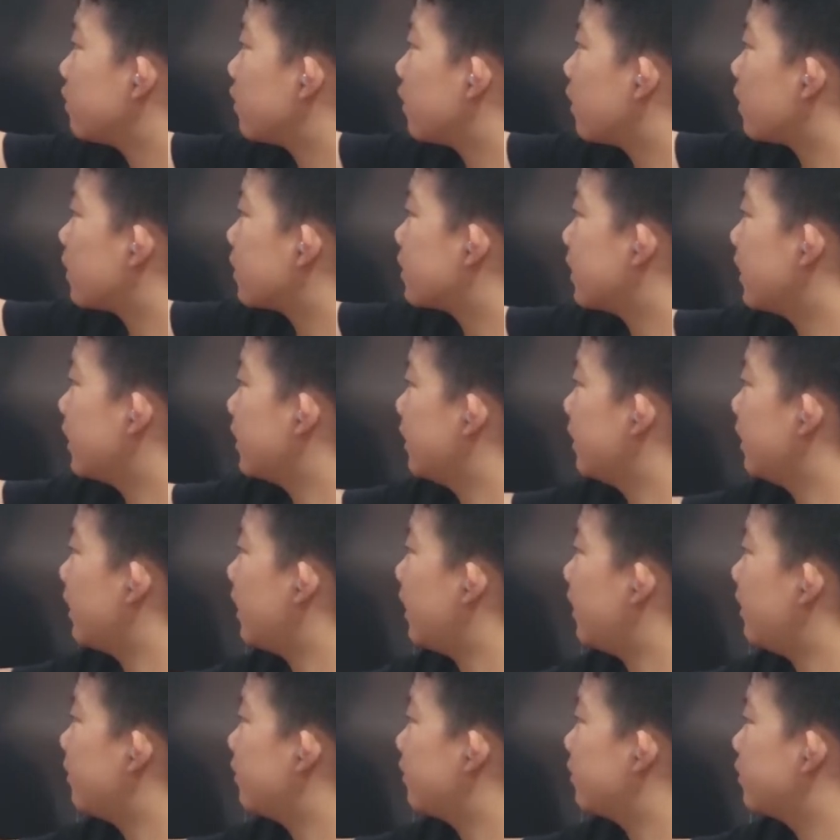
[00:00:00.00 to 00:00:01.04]
peroxide and
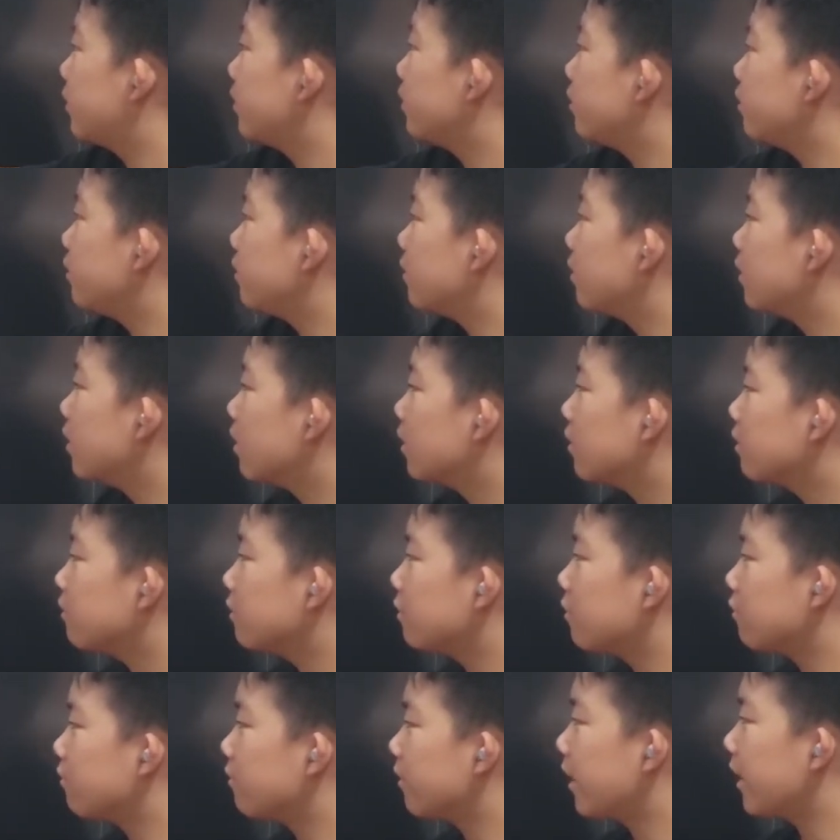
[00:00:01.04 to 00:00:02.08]
iron two
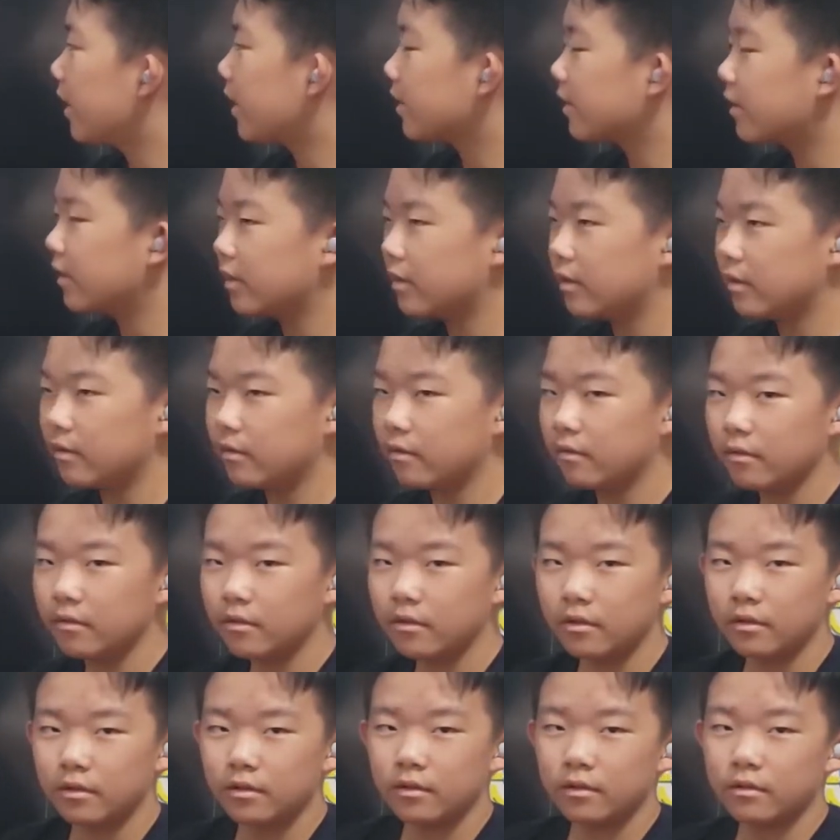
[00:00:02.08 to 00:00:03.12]
will react it,
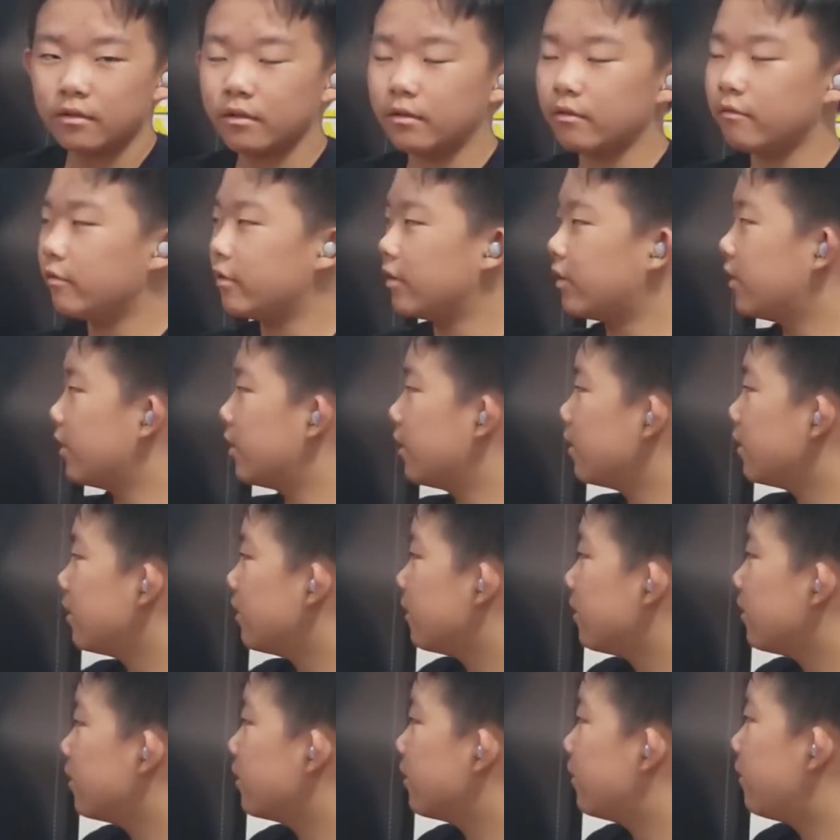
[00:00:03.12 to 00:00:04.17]
with it
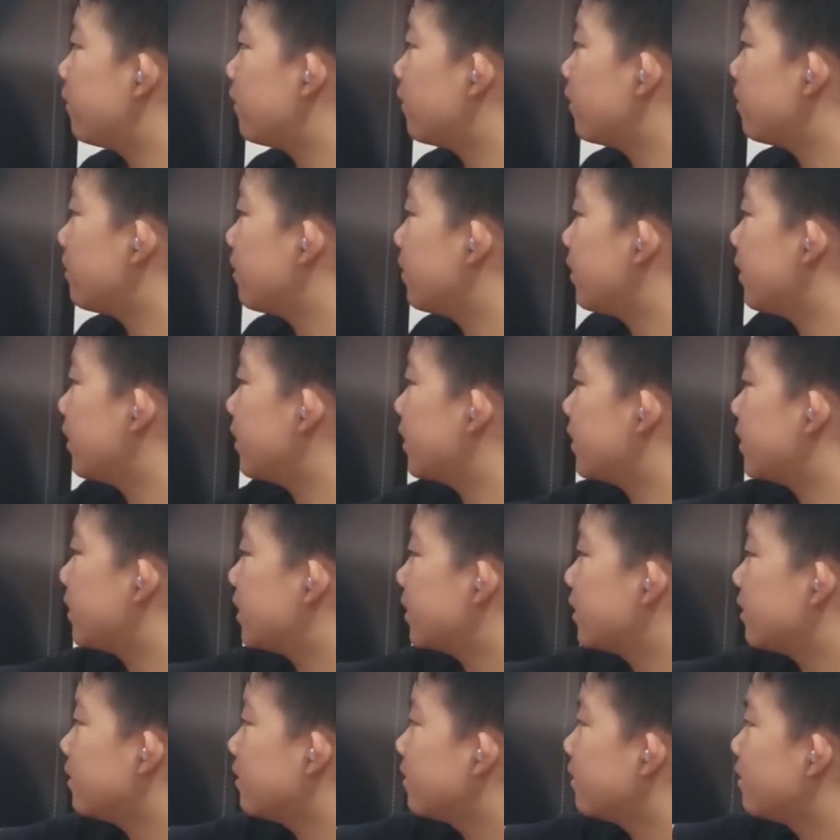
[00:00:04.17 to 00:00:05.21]
to form
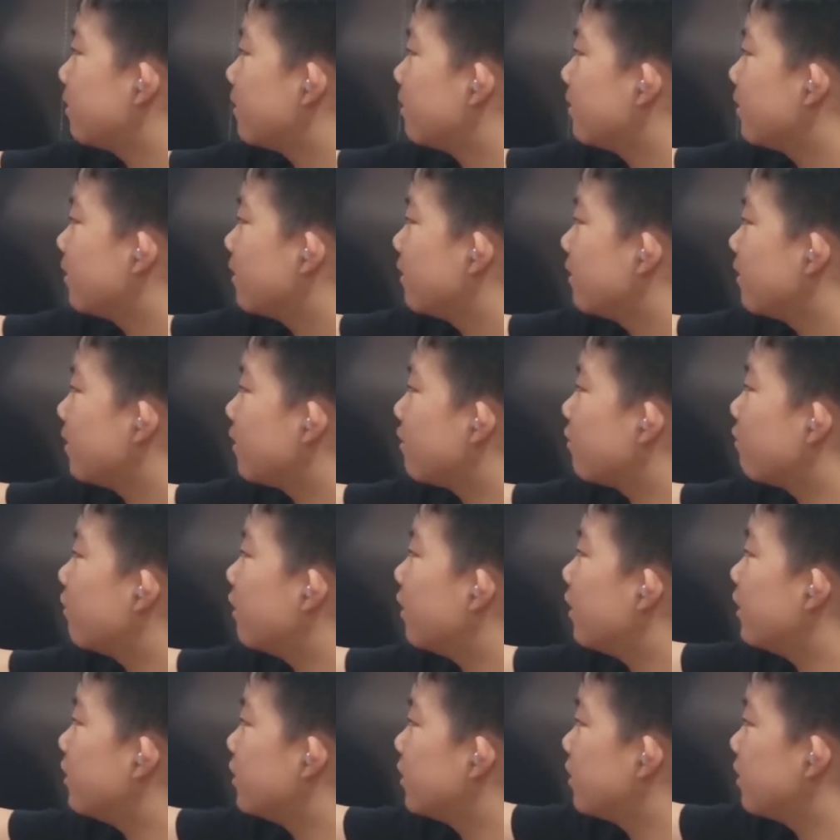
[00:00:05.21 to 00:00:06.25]
this
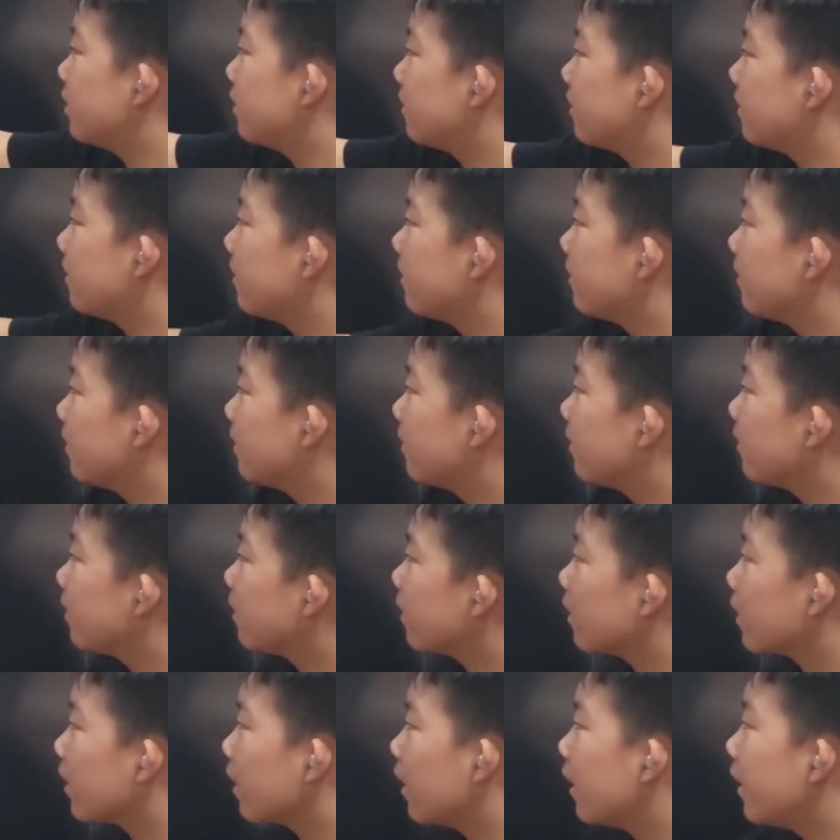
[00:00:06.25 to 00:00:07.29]
equation:
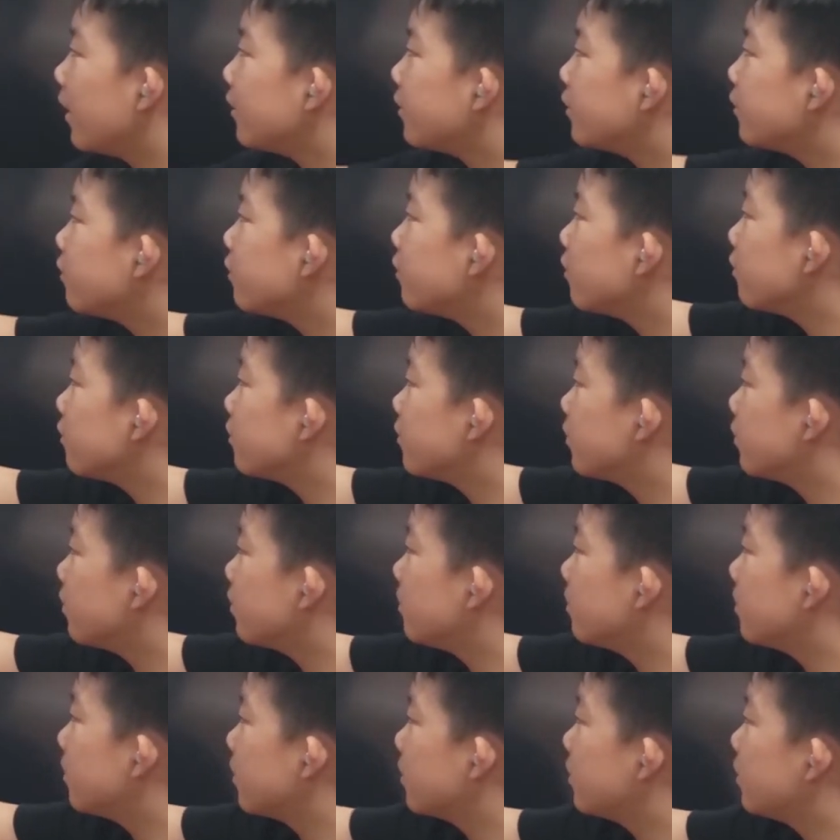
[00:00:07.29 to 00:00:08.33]
H two O two
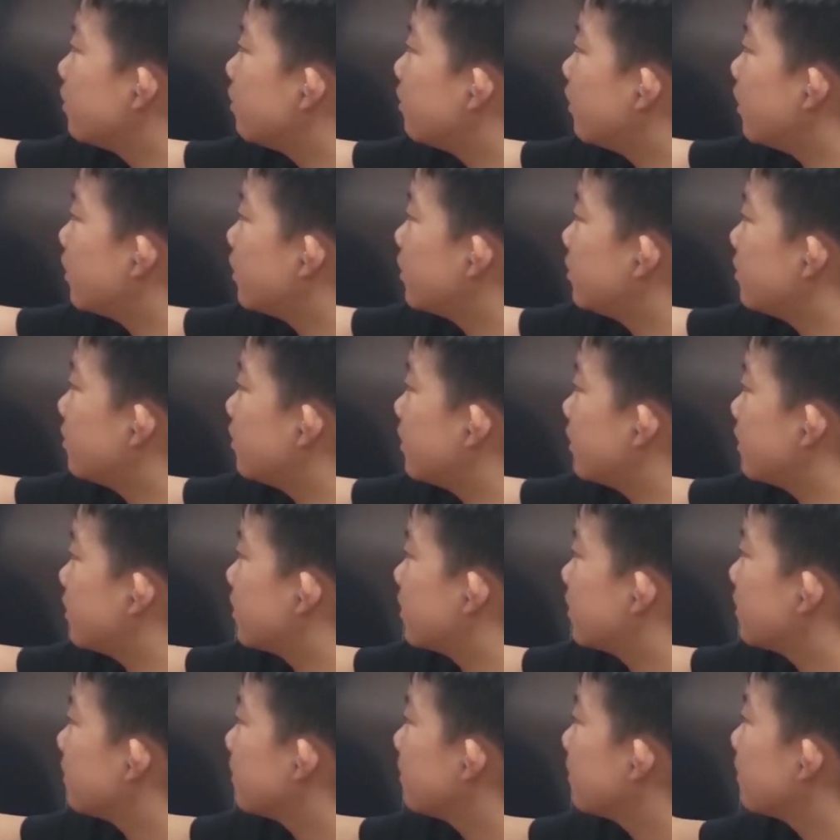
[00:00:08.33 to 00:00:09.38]
plus two H
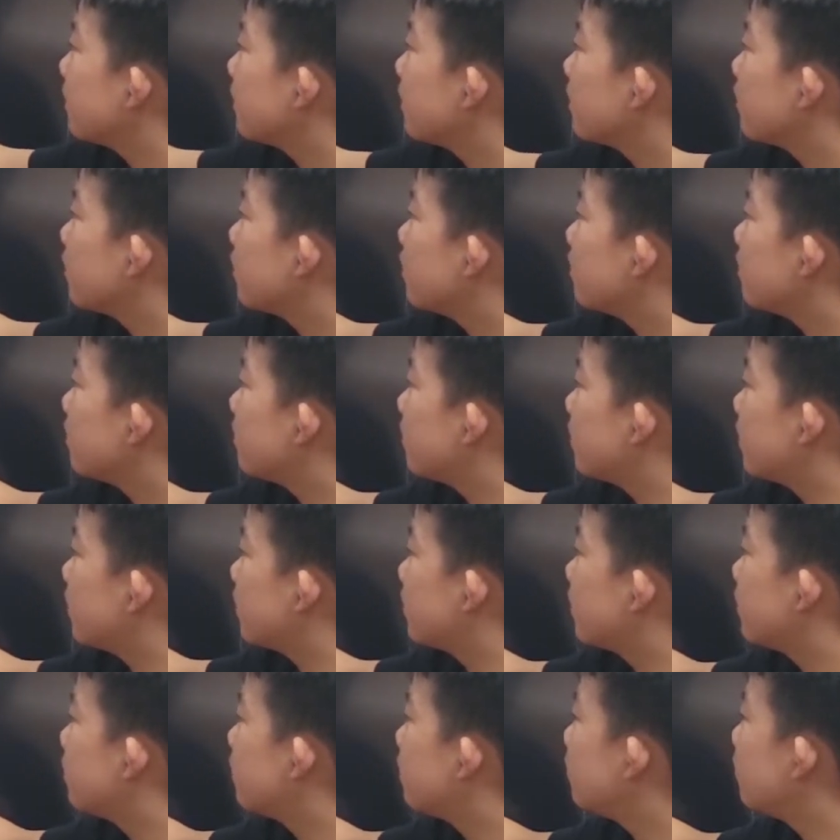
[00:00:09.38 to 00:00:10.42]
plus
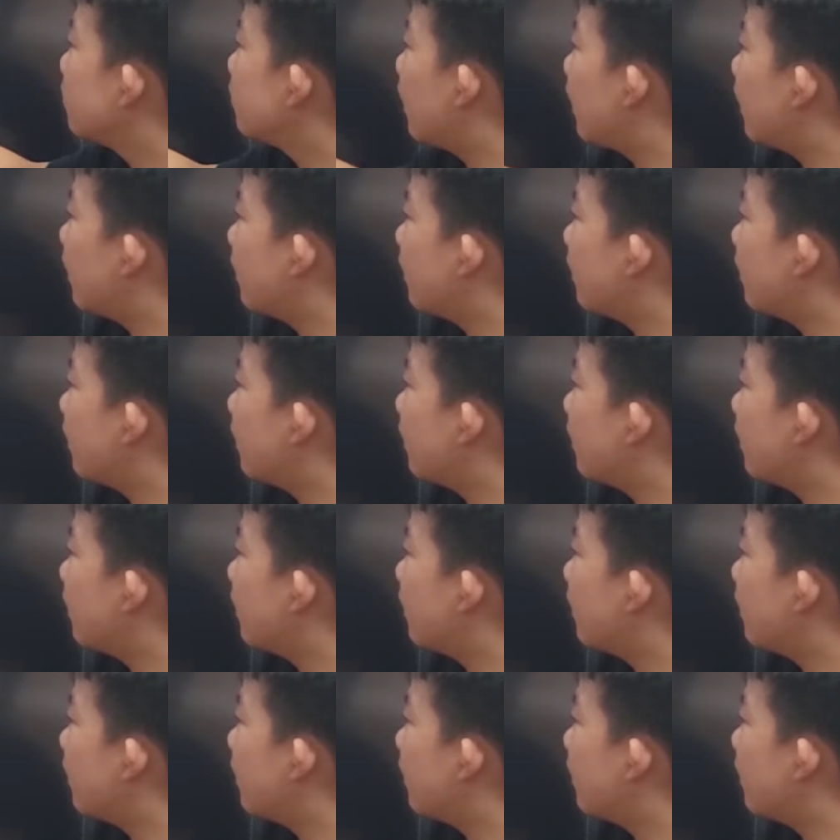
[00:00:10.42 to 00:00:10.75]
plus two